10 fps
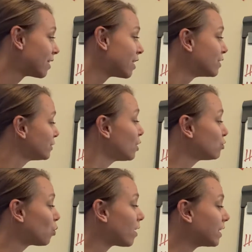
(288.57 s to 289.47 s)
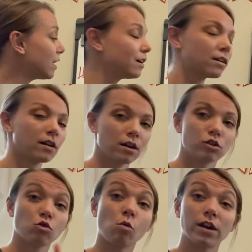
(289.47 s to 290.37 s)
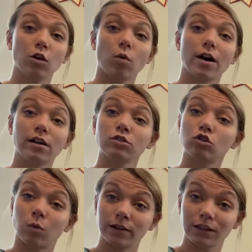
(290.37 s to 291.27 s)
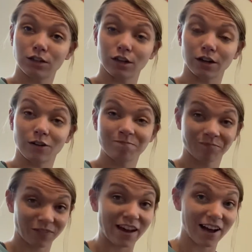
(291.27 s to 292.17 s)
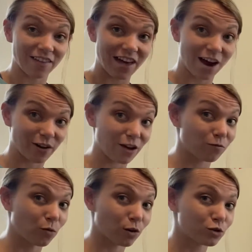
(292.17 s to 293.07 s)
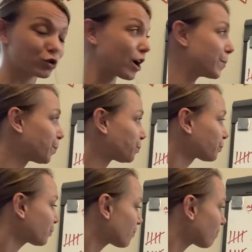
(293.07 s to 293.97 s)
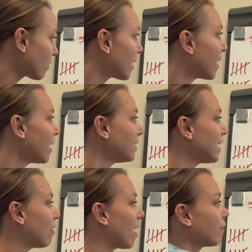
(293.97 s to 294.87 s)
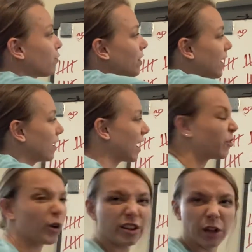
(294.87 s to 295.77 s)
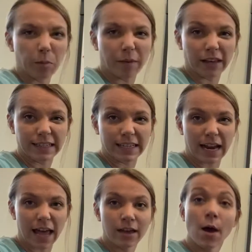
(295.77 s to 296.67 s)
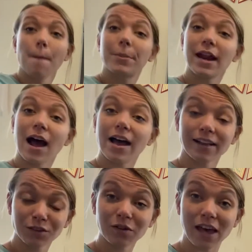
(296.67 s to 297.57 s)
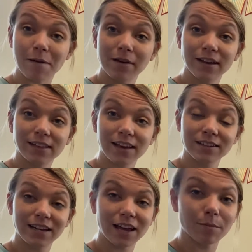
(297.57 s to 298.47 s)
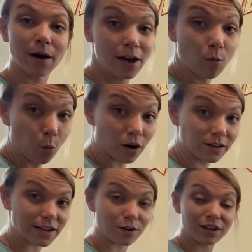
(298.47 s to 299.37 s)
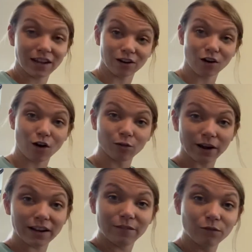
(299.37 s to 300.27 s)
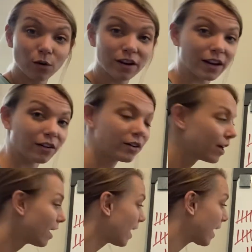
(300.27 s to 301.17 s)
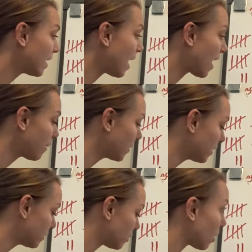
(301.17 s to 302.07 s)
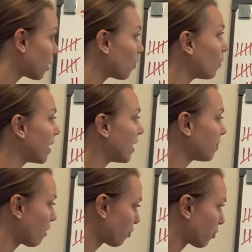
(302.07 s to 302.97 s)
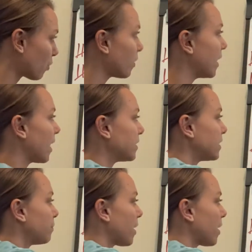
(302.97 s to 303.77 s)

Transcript: So 20, 21, 22. I got that right for sure. Now, I wrote a little big today, but that's okay because I can take my work down here already for you. And I'm going to start with 3. I did my